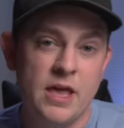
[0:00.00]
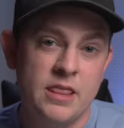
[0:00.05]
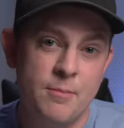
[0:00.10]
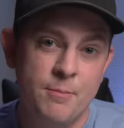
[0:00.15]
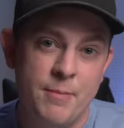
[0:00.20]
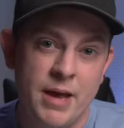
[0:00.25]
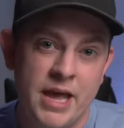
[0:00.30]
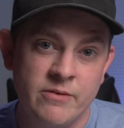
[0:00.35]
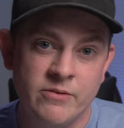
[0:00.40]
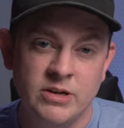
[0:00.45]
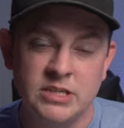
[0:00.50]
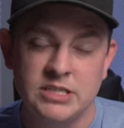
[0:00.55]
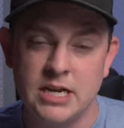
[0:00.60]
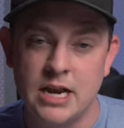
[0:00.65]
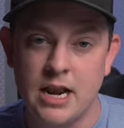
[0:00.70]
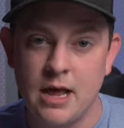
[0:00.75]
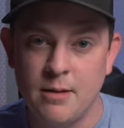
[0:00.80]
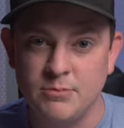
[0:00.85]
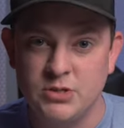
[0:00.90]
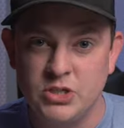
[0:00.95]
And the main
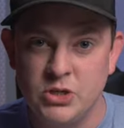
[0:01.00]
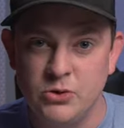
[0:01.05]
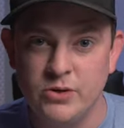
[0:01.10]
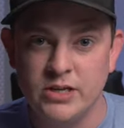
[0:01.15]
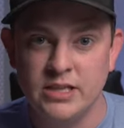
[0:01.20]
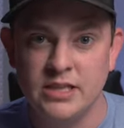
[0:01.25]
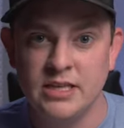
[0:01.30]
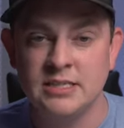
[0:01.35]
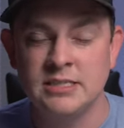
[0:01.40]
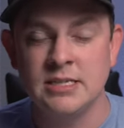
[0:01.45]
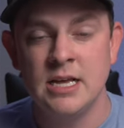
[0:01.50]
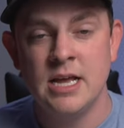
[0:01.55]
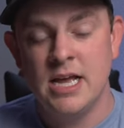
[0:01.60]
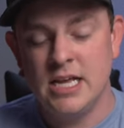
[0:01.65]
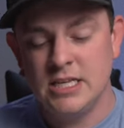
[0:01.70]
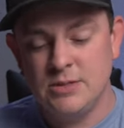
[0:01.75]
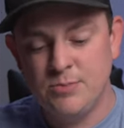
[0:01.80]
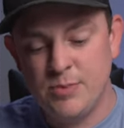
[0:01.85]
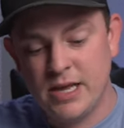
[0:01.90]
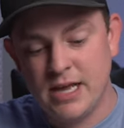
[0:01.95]
reason I'm doing this
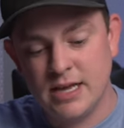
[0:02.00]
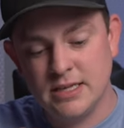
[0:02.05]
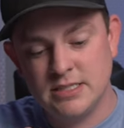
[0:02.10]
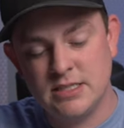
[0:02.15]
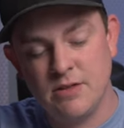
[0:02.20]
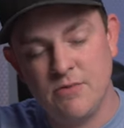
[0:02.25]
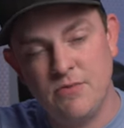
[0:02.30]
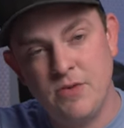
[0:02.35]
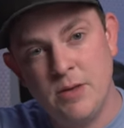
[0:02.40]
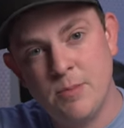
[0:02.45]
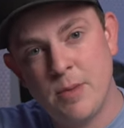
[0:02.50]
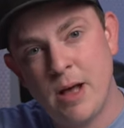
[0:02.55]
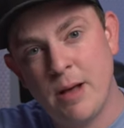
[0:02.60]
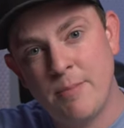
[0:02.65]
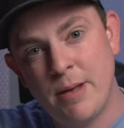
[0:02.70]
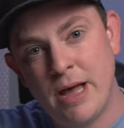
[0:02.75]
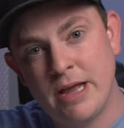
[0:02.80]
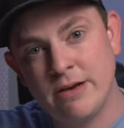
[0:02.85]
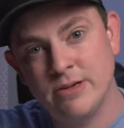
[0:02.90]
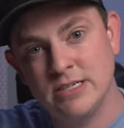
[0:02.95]
is because the
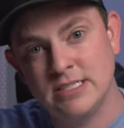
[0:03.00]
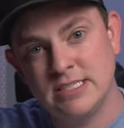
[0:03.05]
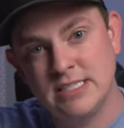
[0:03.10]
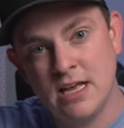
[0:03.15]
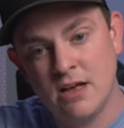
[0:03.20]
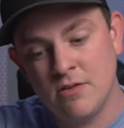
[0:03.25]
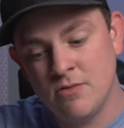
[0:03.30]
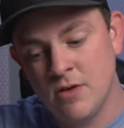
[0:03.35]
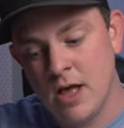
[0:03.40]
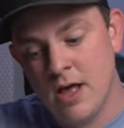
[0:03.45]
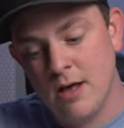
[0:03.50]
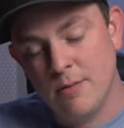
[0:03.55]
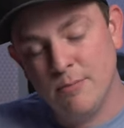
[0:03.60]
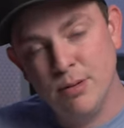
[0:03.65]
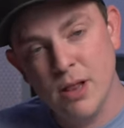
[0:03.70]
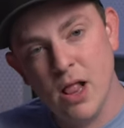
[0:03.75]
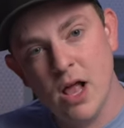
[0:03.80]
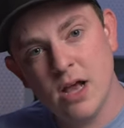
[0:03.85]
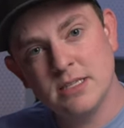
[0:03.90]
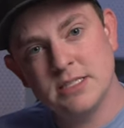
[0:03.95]
V-mount battery itself
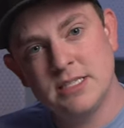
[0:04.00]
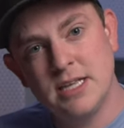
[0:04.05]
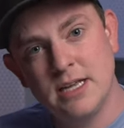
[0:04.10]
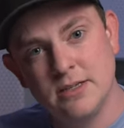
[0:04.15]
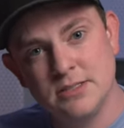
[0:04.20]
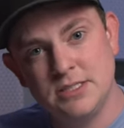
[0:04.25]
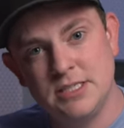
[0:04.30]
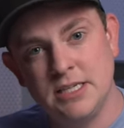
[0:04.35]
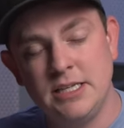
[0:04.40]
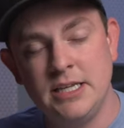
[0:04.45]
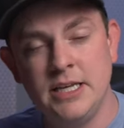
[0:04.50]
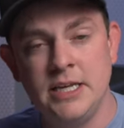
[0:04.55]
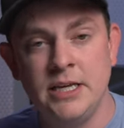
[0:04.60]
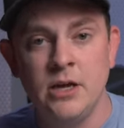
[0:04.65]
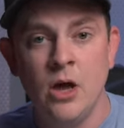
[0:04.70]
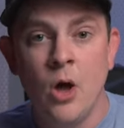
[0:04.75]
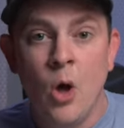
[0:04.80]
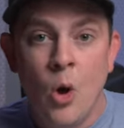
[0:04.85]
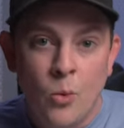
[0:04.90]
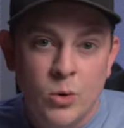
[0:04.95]
blocks the LCD,